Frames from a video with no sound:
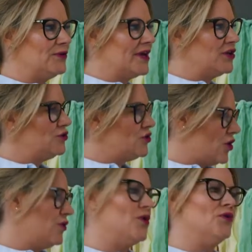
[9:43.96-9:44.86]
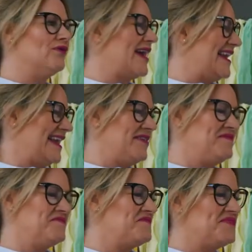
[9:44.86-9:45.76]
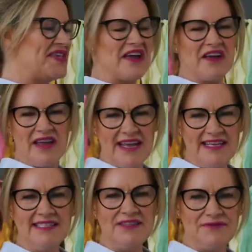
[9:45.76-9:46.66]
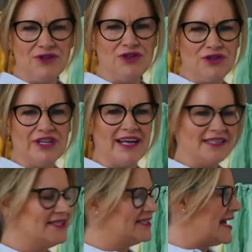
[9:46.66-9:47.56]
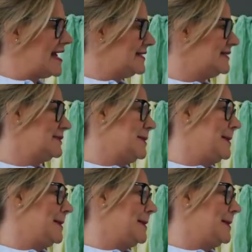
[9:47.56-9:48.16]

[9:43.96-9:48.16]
that you know already? They're easy for you to understand.